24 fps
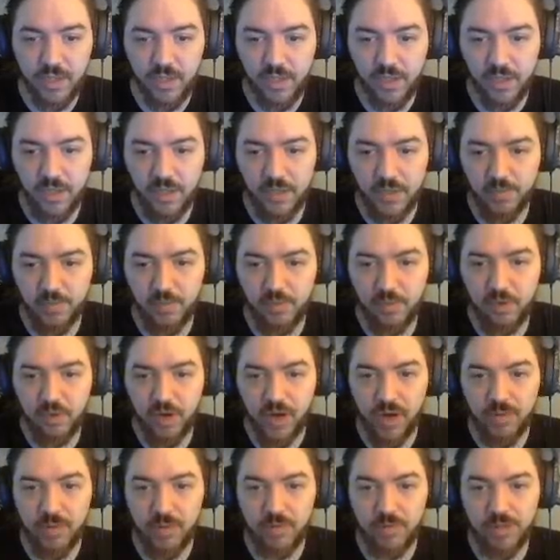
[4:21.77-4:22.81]
is
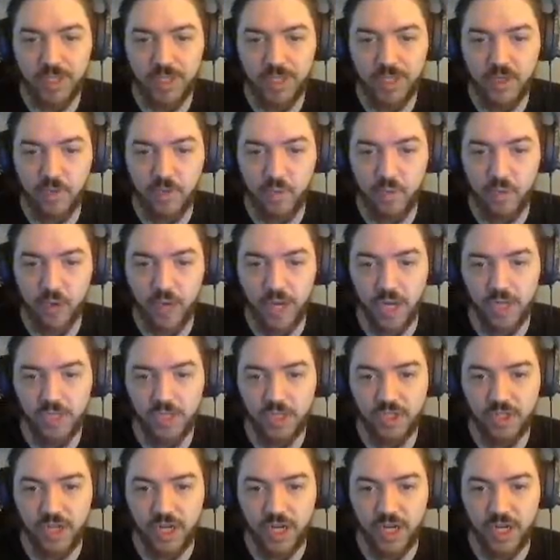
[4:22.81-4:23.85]
probably one
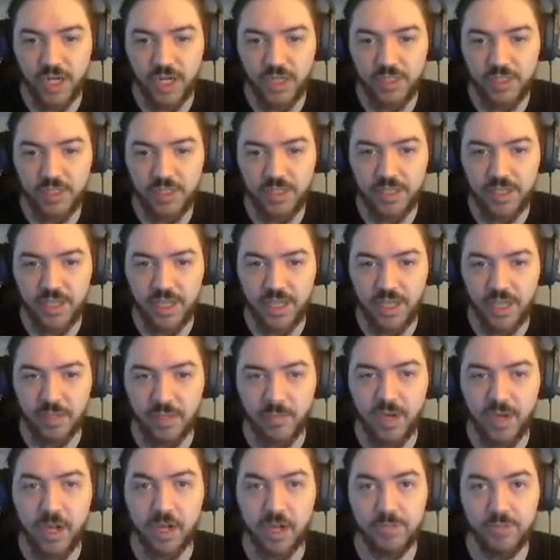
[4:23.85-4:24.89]
giant game
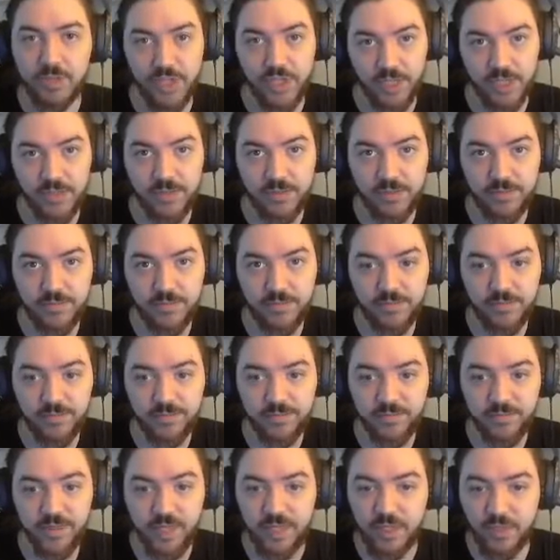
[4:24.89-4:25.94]
object
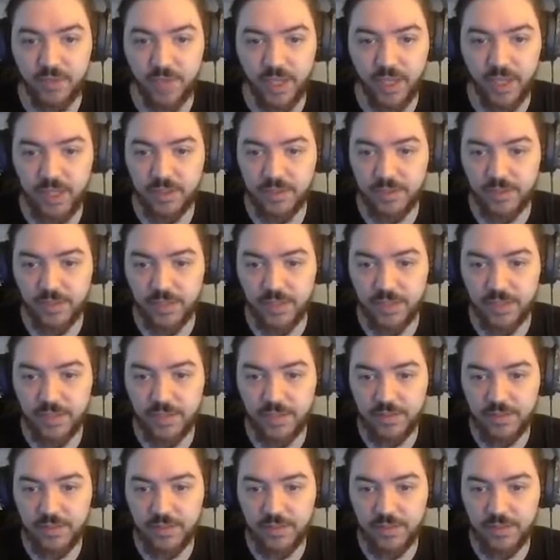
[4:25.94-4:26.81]
that you can't delete.